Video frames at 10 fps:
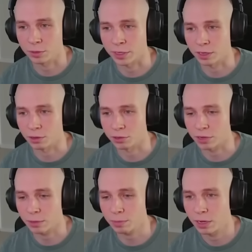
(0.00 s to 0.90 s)
he can get close
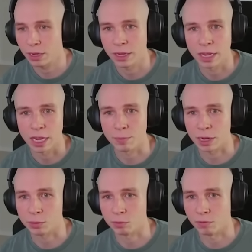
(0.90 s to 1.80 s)
ramp.
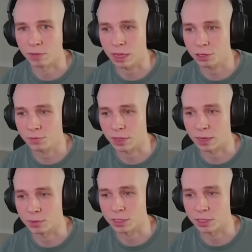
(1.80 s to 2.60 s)
Apex will flash flames